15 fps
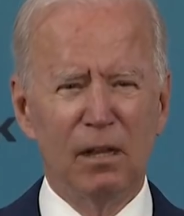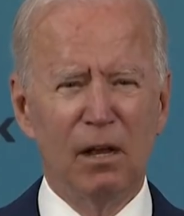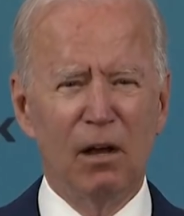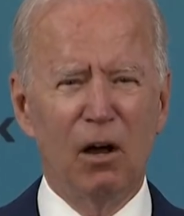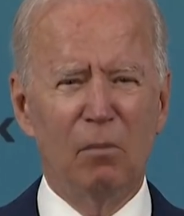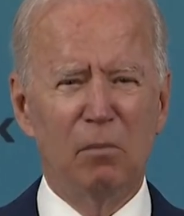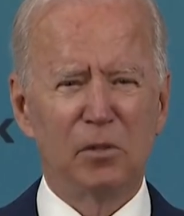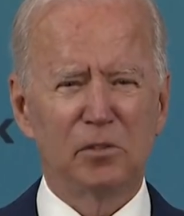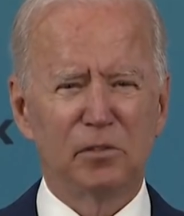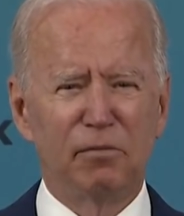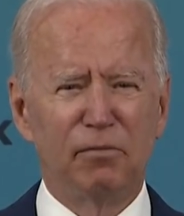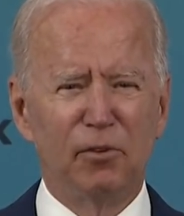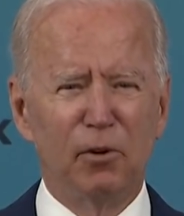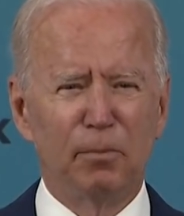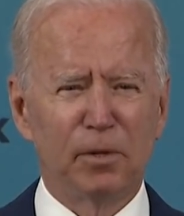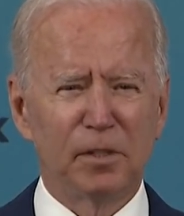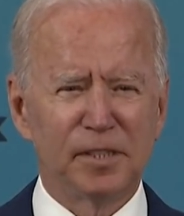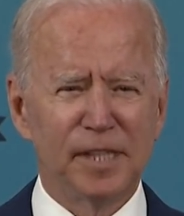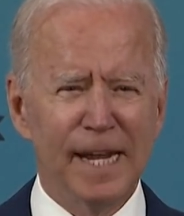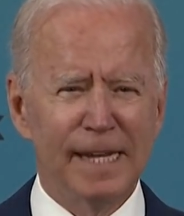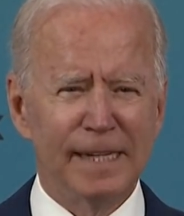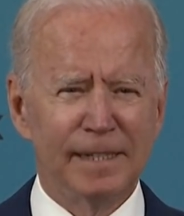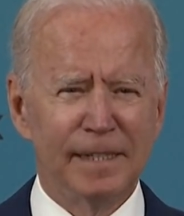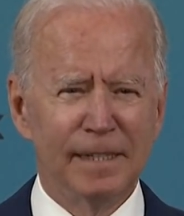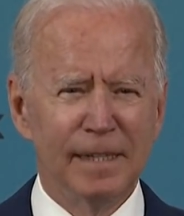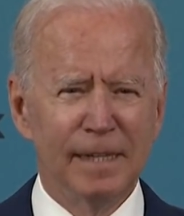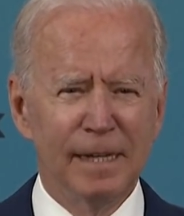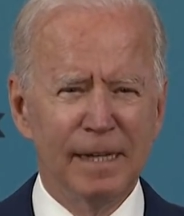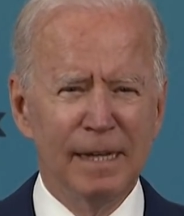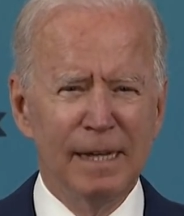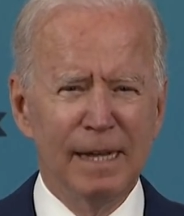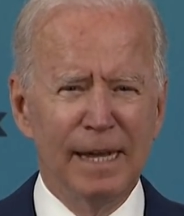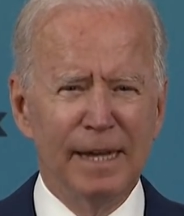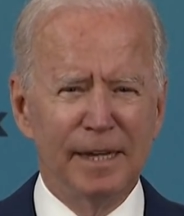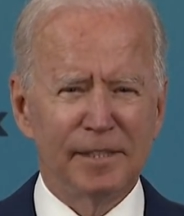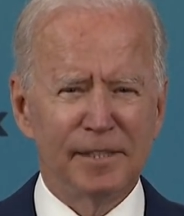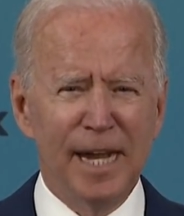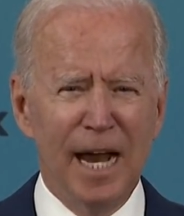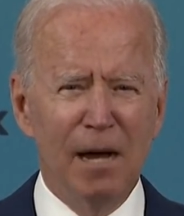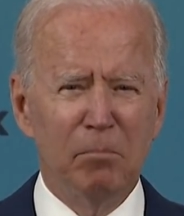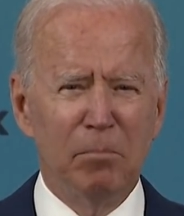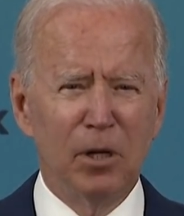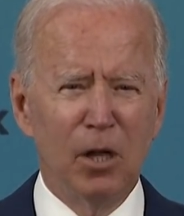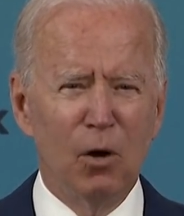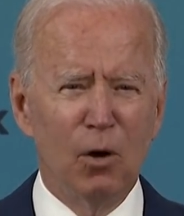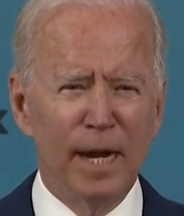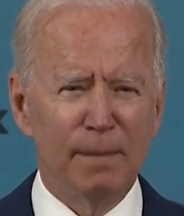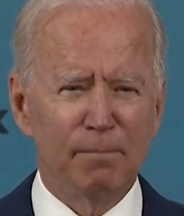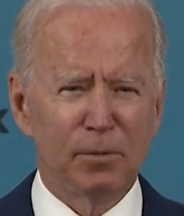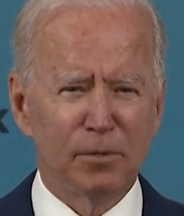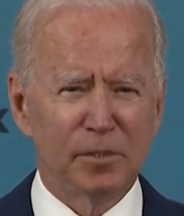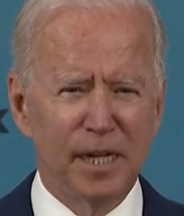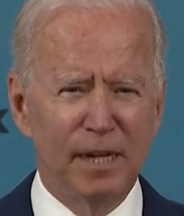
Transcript: And as we're investing in the physical infrastructure needed to deal